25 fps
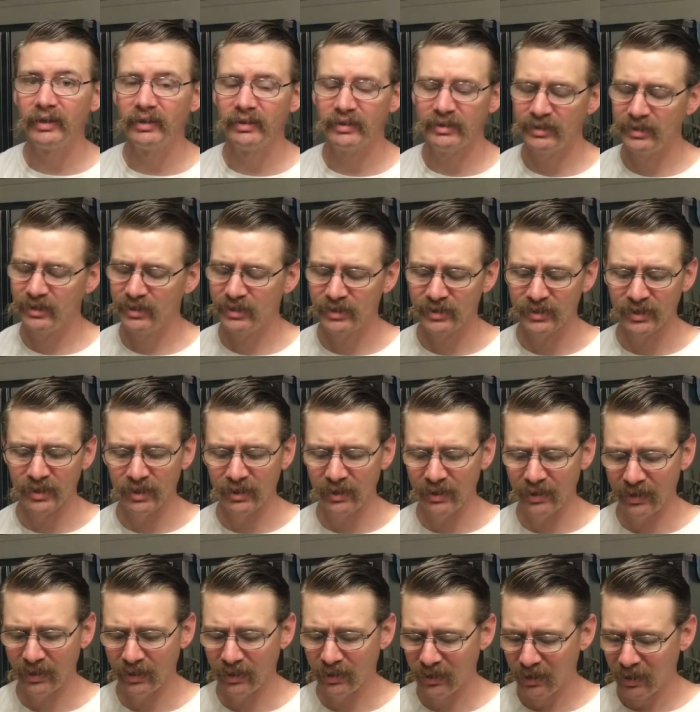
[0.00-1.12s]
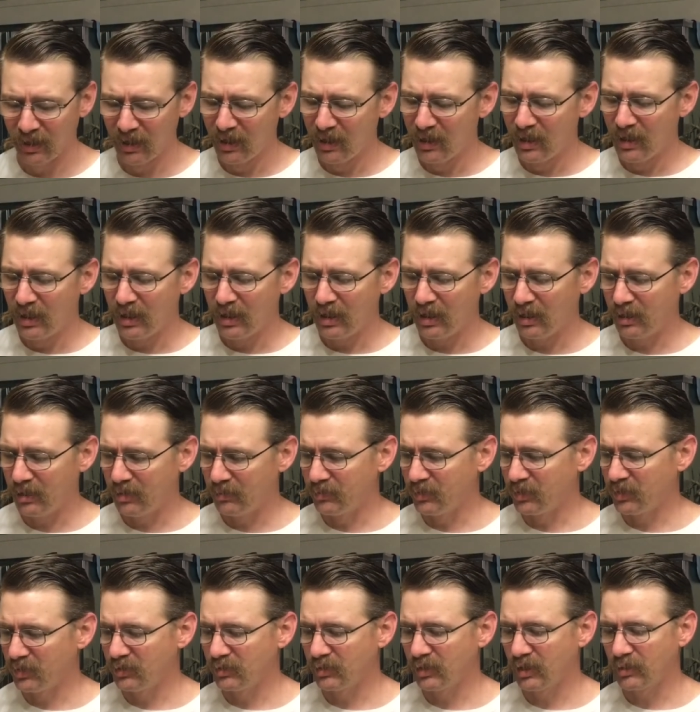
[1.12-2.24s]
It's just Sunday. I'm
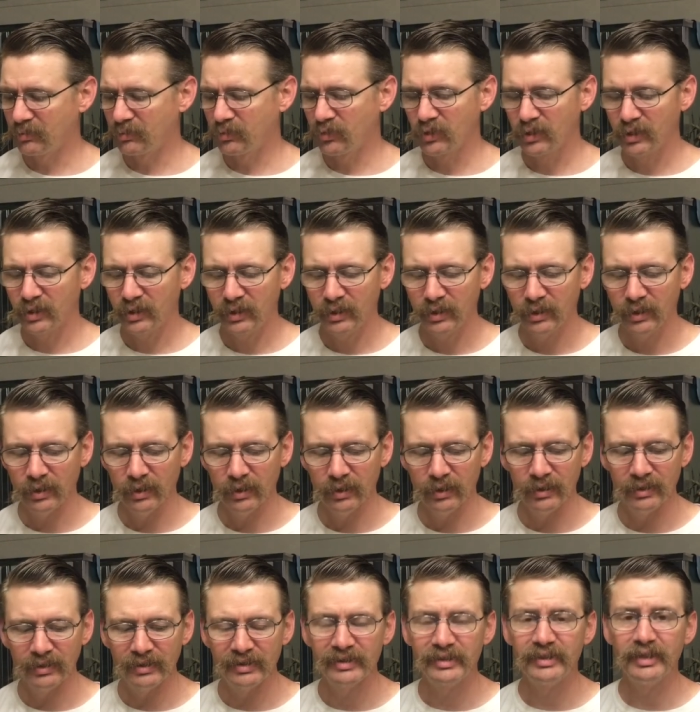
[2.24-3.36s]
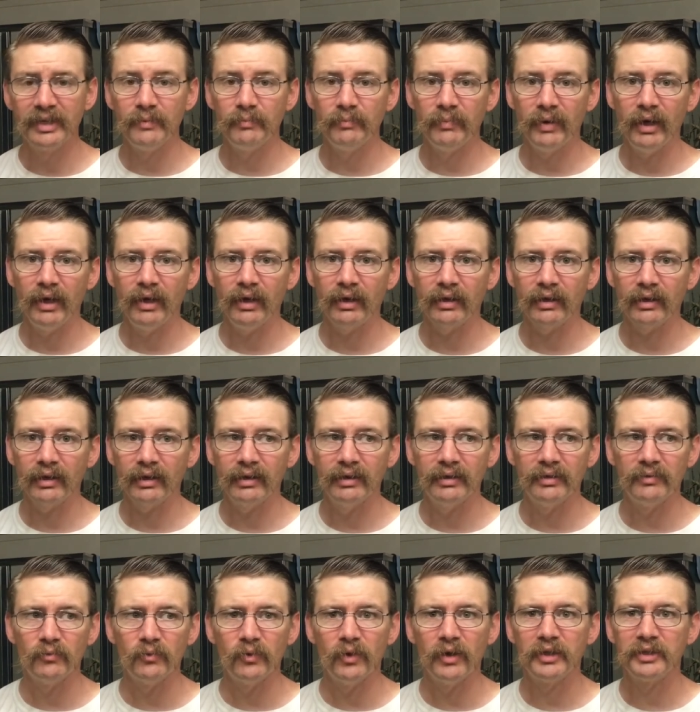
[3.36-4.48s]
gonna sit back
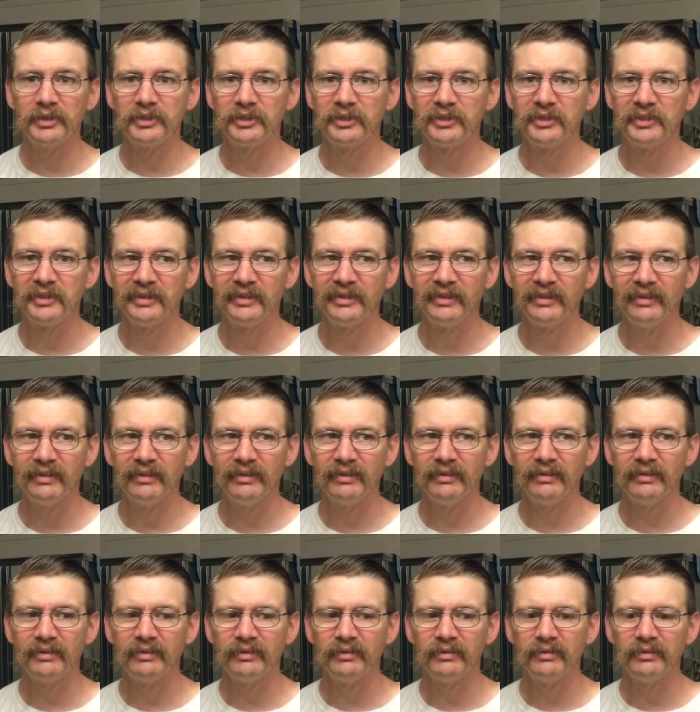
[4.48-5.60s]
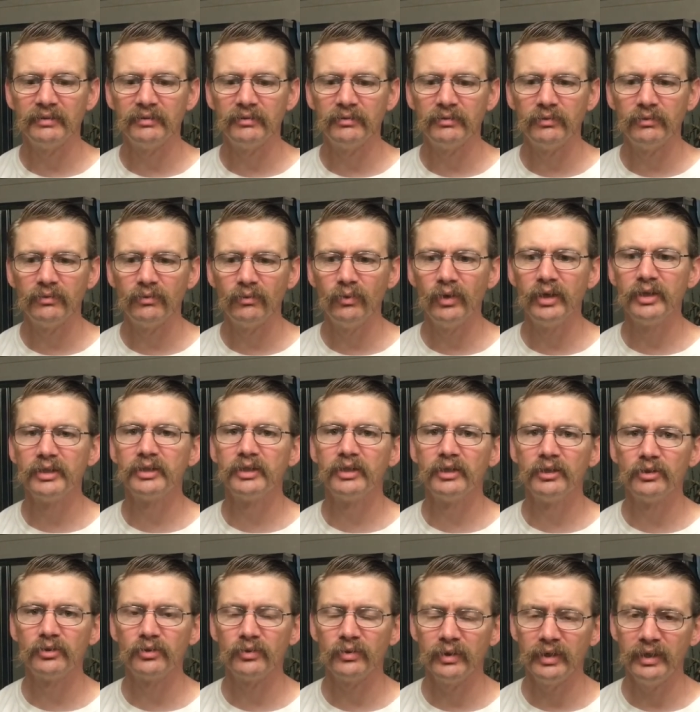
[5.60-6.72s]
and watch
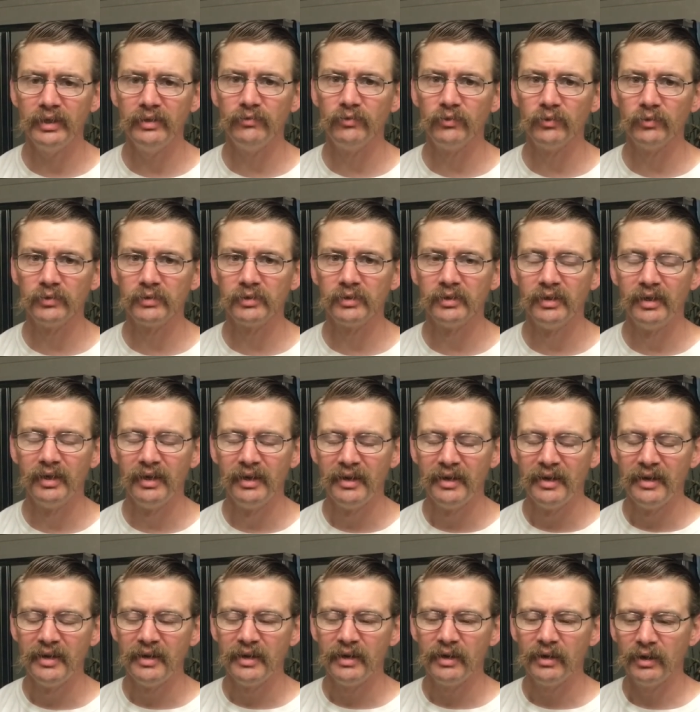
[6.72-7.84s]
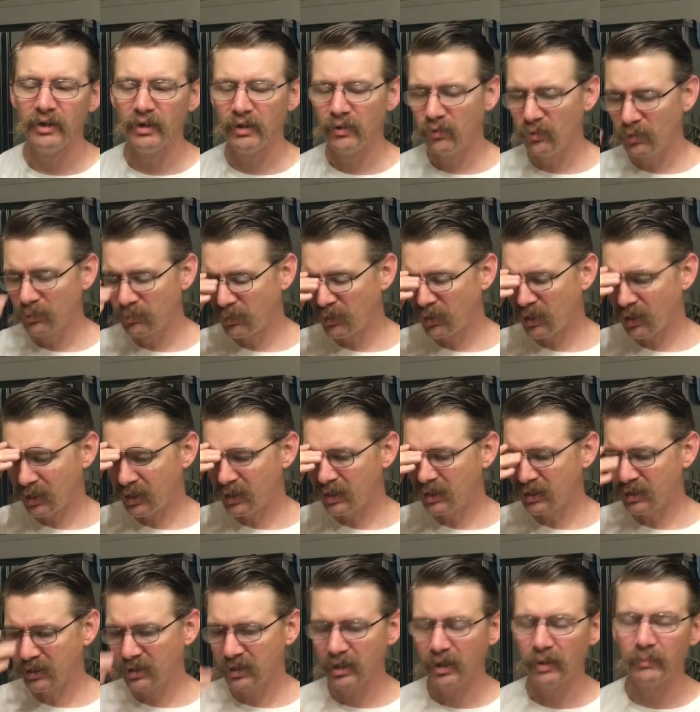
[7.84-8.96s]
Residential Evils. We'll probably get
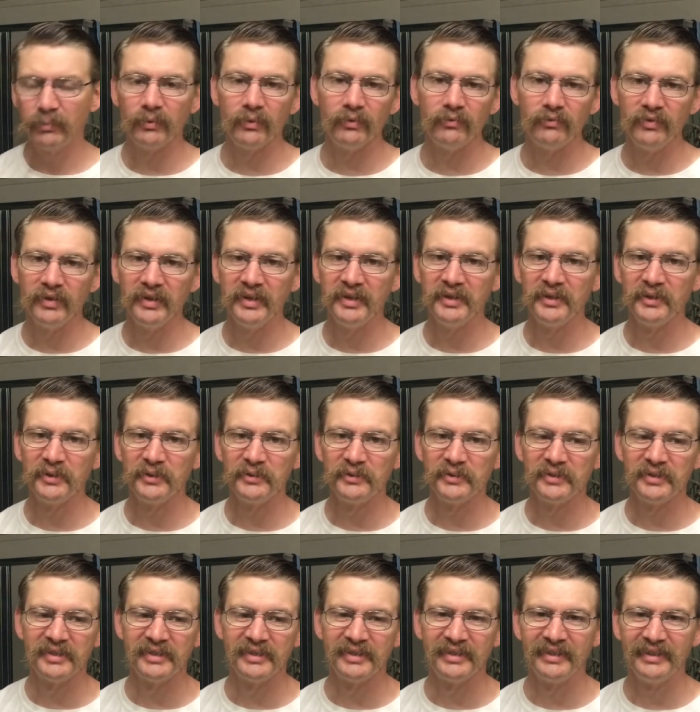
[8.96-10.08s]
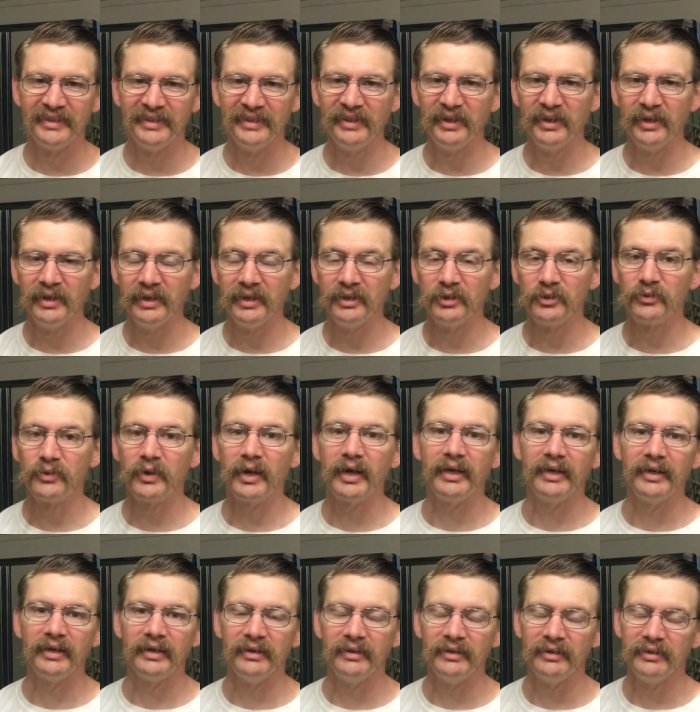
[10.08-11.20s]
a couple of videos done. It's
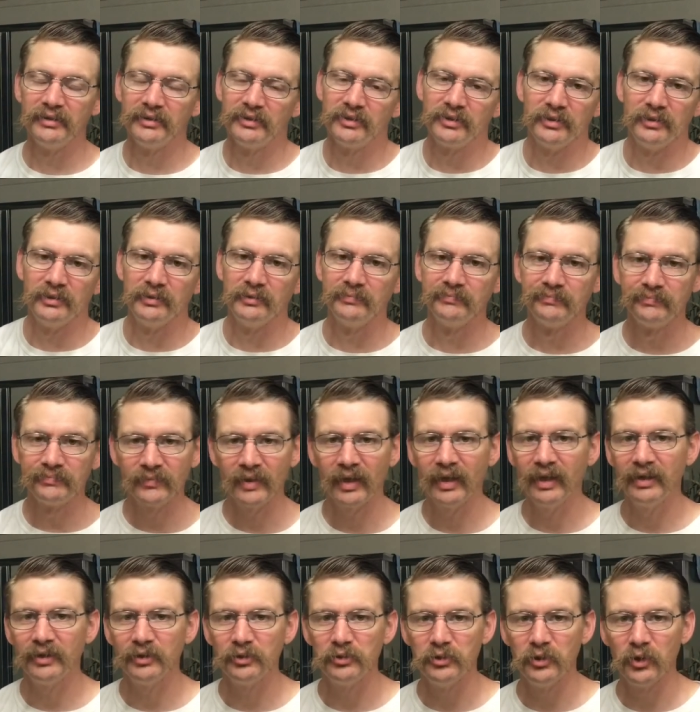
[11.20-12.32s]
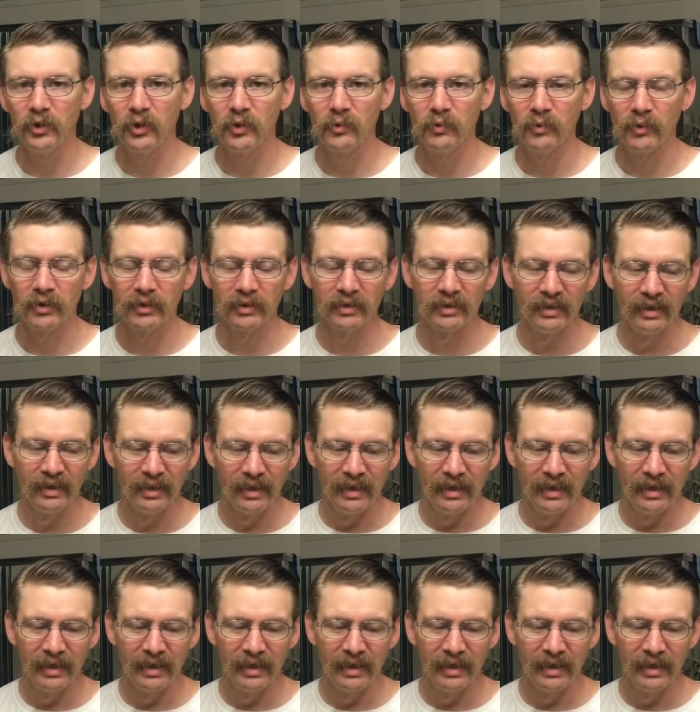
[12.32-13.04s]
raining here, so can't do yard work.